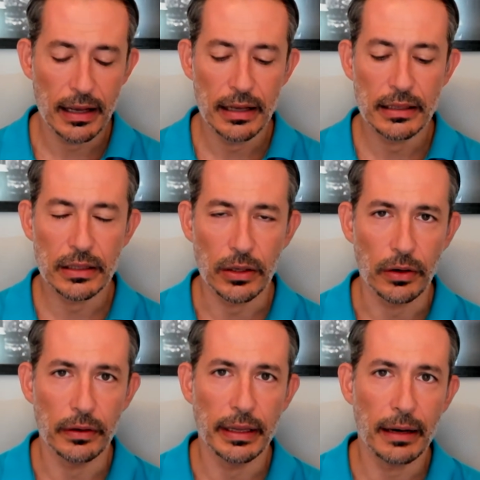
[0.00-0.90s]

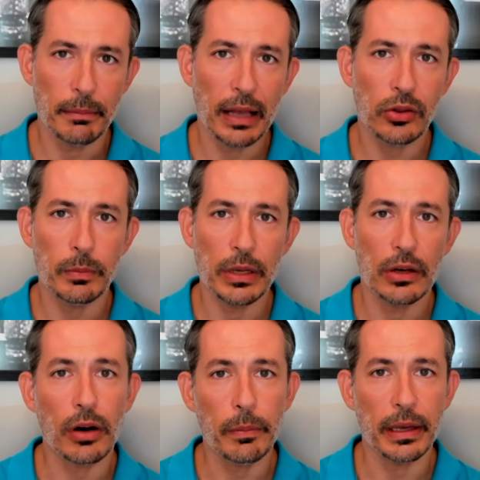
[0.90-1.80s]
So they're meant to be
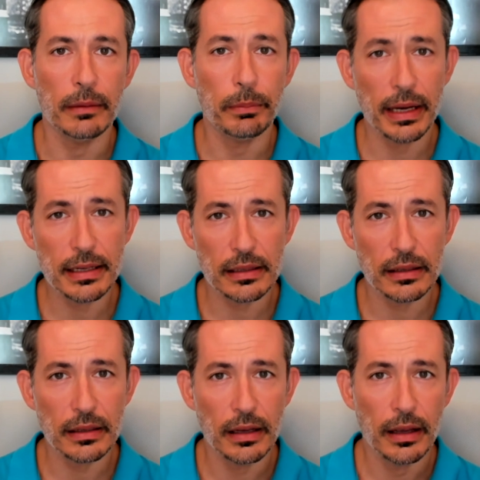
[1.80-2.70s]
copy and pasted,